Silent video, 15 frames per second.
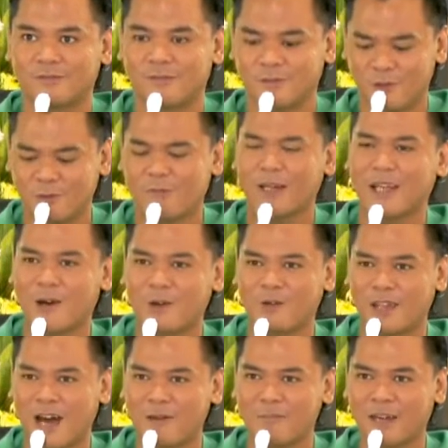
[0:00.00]
Nung panahon
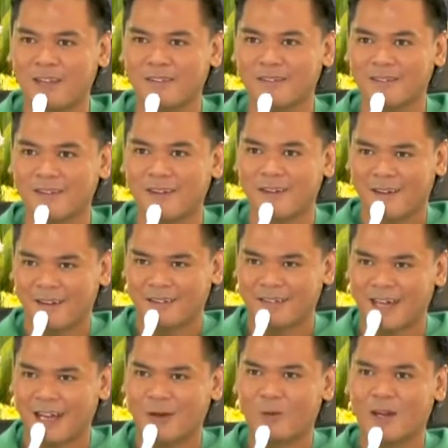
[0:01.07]
namin,
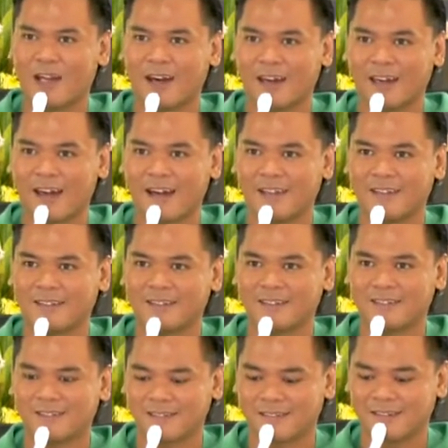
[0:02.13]
dalawa lang yan.
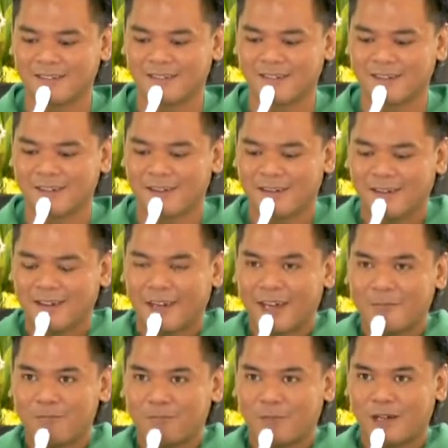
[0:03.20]

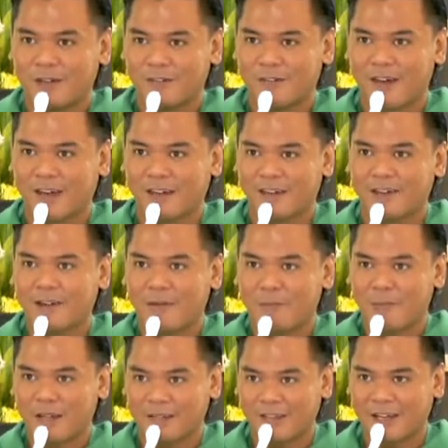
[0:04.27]
Imperfect
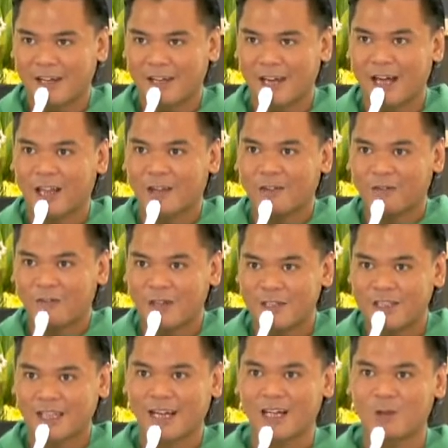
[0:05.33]
material
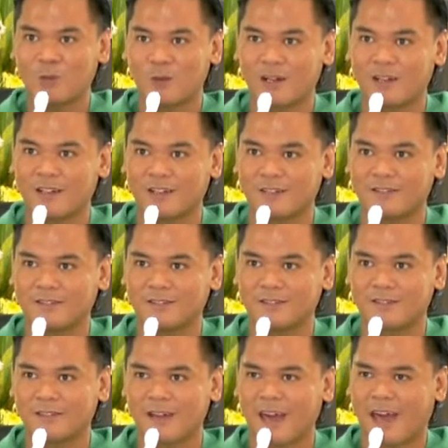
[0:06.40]
physical world
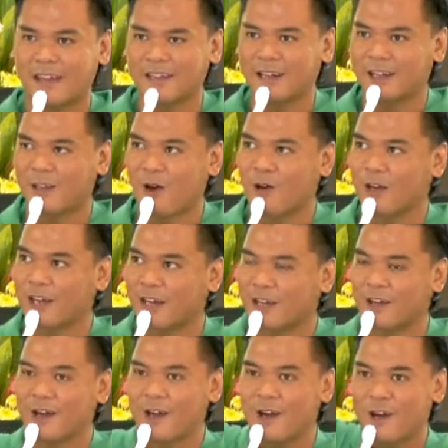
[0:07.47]
and our
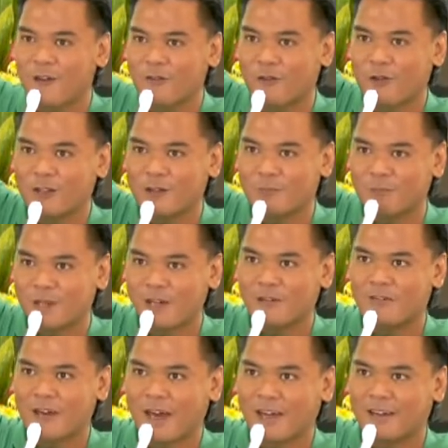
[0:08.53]
longing for the
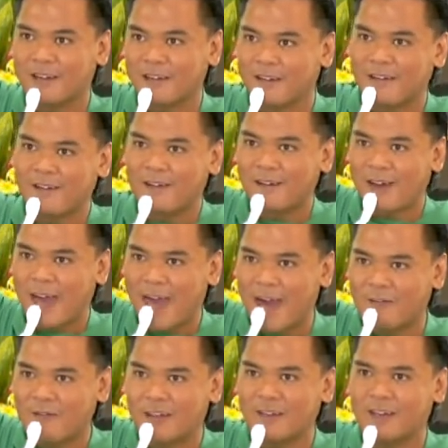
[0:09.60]
perfect
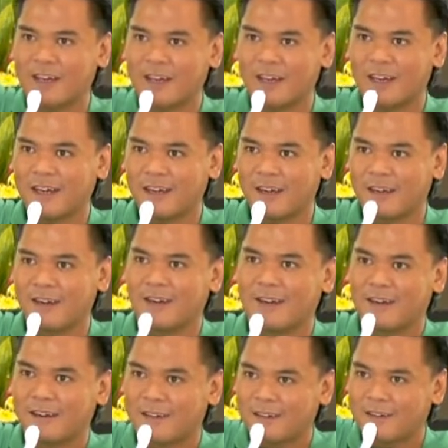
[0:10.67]
heavenly
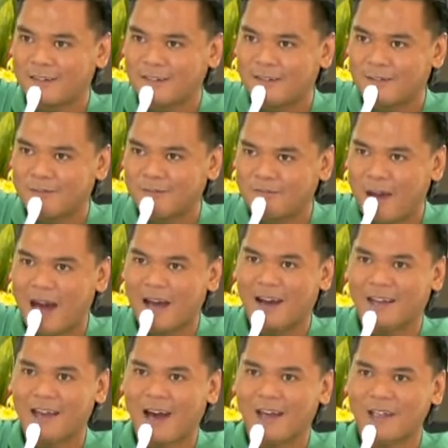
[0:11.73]

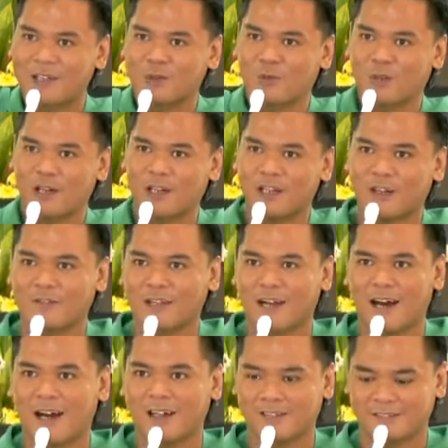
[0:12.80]
paradise world of
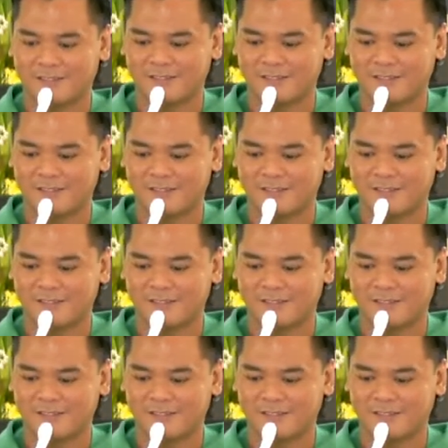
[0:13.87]
God.